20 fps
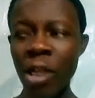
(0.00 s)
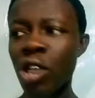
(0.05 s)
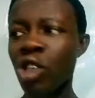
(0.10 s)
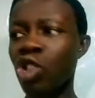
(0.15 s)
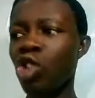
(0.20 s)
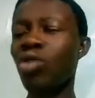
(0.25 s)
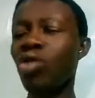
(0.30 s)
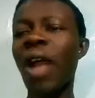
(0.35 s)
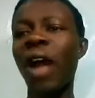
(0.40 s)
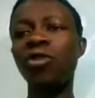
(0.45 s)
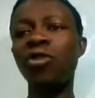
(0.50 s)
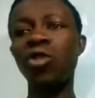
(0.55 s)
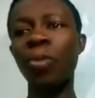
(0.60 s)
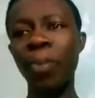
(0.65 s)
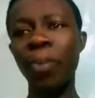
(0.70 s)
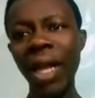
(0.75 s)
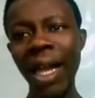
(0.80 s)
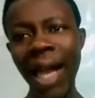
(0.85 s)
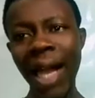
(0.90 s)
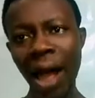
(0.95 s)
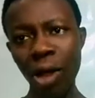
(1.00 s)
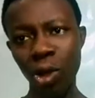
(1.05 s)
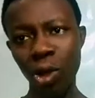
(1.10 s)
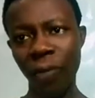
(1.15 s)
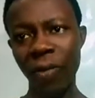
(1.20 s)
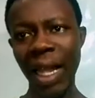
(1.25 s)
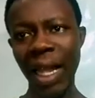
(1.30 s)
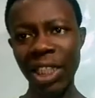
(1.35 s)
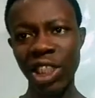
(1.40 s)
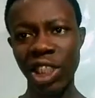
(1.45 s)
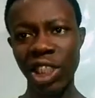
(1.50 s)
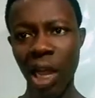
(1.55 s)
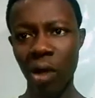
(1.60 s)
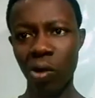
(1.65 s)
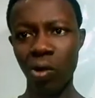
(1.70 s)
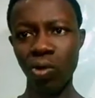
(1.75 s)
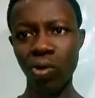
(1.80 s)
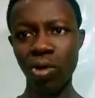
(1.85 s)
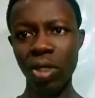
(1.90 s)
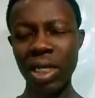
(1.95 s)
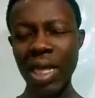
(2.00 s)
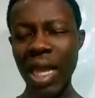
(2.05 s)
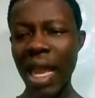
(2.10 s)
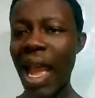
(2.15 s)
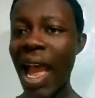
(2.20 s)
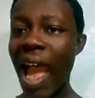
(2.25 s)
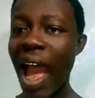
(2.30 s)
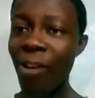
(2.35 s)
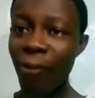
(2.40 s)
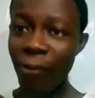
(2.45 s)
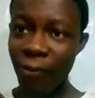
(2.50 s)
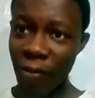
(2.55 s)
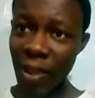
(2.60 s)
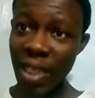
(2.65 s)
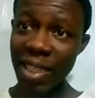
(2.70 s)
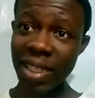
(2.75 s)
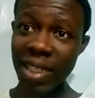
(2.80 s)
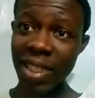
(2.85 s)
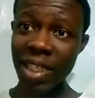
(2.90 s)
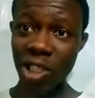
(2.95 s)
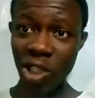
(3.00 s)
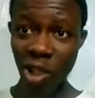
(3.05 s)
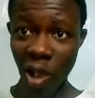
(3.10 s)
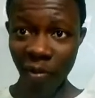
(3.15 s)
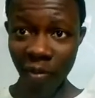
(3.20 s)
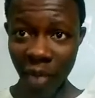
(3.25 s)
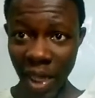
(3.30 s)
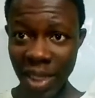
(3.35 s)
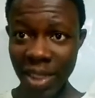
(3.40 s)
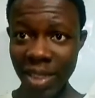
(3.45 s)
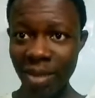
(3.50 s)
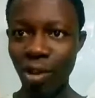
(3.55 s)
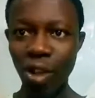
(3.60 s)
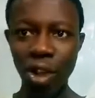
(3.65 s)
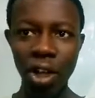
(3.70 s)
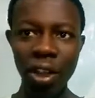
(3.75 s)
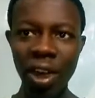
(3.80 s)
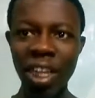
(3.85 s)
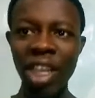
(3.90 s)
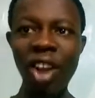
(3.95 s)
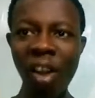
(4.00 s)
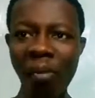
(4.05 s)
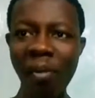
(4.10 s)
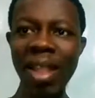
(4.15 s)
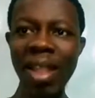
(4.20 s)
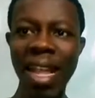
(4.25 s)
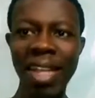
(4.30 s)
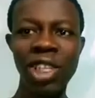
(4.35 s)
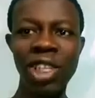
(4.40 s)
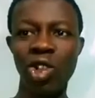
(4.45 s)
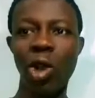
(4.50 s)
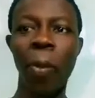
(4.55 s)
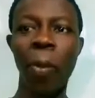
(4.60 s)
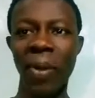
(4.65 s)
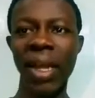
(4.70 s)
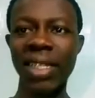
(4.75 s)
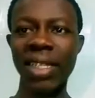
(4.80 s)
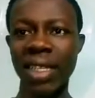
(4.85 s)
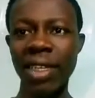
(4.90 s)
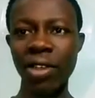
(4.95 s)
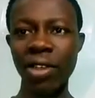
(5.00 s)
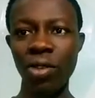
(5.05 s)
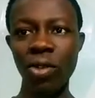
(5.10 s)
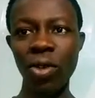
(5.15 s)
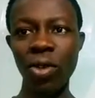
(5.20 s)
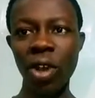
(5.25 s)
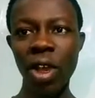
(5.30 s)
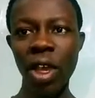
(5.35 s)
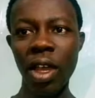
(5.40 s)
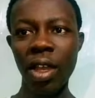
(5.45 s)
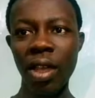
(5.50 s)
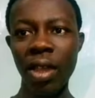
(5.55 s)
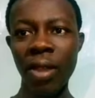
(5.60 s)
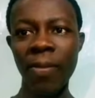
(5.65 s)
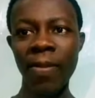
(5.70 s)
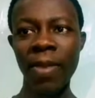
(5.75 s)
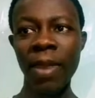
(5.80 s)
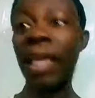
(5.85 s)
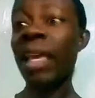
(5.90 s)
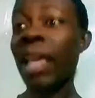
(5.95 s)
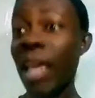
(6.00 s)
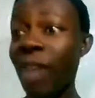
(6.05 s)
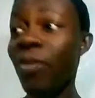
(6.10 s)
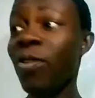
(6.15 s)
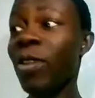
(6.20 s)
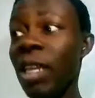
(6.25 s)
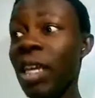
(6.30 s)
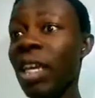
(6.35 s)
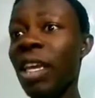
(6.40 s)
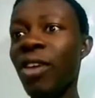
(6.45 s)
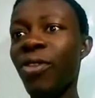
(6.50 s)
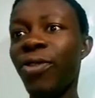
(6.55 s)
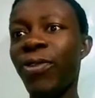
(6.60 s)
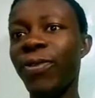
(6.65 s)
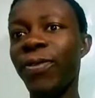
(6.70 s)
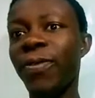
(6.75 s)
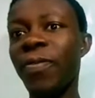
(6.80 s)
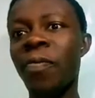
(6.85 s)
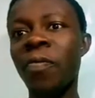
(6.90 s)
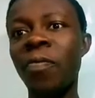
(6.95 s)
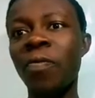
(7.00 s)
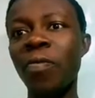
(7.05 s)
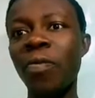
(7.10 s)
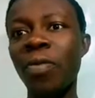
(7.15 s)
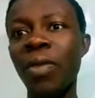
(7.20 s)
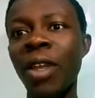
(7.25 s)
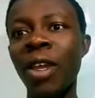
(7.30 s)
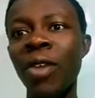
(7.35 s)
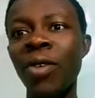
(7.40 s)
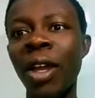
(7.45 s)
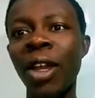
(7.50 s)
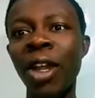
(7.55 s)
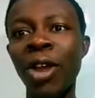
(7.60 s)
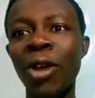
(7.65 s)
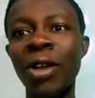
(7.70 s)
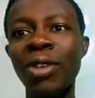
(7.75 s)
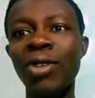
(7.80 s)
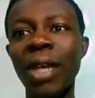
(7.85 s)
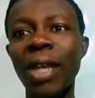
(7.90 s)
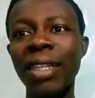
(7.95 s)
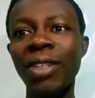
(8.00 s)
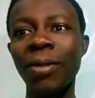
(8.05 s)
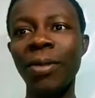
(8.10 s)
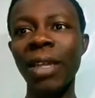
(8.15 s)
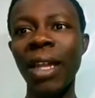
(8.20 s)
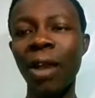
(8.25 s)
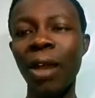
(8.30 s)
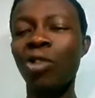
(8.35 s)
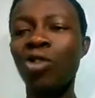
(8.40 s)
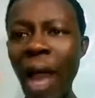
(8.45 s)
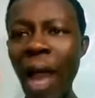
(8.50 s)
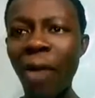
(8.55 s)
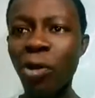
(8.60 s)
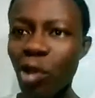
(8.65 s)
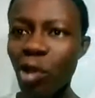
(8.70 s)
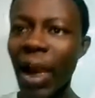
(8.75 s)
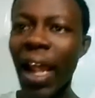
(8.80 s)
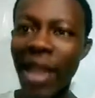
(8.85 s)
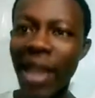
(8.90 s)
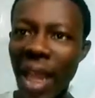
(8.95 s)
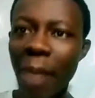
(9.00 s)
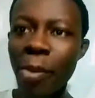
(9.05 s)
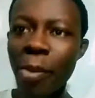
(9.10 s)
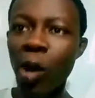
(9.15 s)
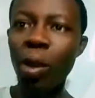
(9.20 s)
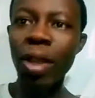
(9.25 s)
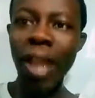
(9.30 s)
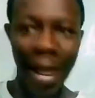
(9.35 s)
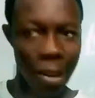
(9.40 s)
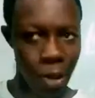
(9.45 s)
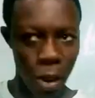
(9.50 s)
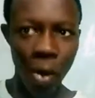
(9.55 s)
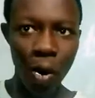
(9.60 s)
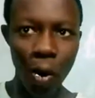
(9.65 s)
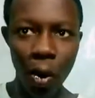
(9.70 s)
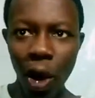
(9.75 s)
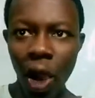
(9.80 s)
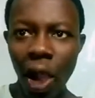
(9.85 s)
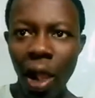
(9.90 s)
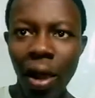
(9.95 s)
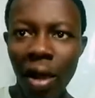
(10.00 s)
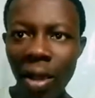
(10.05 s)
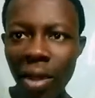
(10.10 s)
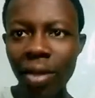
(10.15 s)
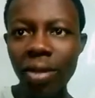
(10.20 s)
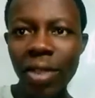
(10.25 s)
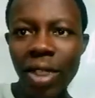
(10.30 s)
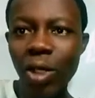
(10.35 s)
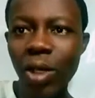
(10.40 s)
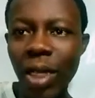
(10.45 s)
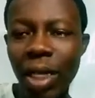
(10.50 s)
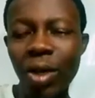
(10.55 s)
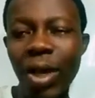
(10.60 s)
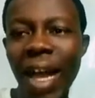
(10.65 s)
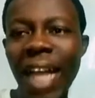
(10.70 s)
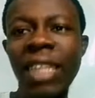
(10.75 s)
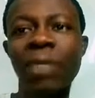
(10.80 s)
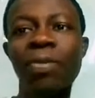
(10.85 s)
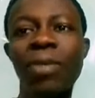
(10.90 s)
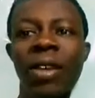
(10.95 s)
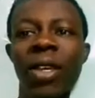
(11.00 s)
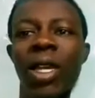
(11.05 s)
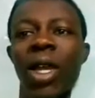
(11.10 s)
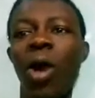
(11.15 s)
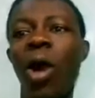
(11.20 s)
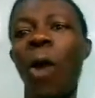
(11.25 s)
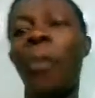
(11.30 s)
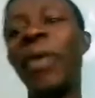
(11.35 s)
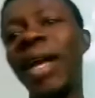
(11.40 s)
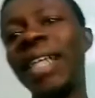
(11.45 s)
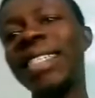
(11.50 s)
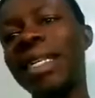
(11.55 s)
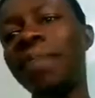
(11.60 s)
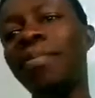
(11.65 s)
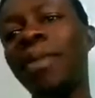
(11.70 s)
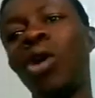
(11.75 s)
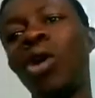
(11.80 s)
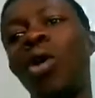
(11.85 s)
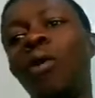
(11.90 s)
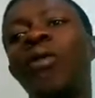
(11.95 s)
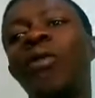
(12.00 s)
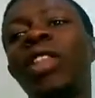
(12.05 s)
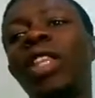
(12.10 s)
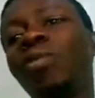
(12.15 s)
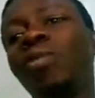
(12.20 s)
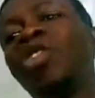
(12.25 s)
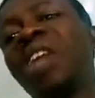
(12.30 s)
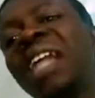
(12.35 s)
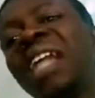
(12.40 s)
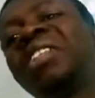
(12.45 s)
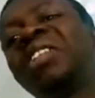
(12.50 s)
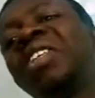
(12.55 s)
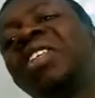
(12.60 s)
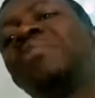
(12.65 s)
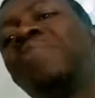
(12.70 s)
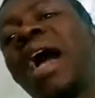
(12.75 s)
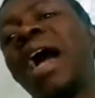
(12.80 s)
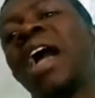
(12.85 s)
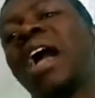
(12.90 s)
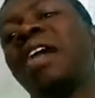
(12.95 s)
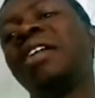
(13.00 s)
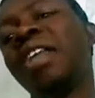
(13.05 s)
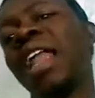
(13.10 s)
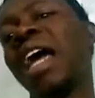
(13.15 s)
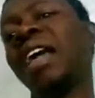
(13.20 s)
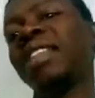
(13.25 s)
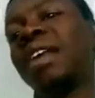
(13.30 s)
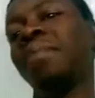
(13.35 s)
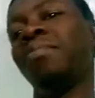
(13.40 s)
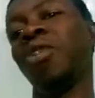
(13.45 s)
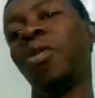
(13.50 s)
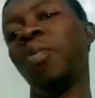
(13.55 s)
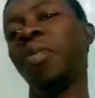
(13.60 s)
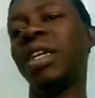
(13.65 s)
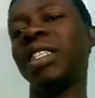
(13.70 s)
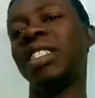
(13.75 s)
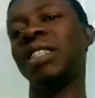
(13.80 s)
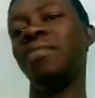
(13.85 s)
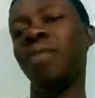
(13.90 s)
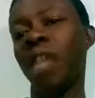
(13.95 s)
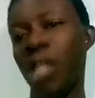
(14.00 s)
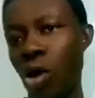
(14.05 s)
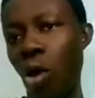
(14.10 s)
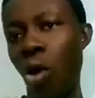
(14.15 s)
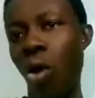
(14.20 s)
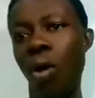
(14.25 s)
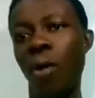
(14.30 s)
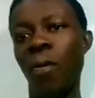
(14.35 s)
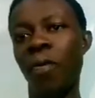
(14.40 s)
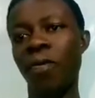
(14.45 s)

So you have to break out of that shackles and face this government, the government that is oppressing you. Even if you're not going to get something, you have to let them know that no, you can't be oppressing me comfortably. You can't sit back and relax and be oppressing me. No.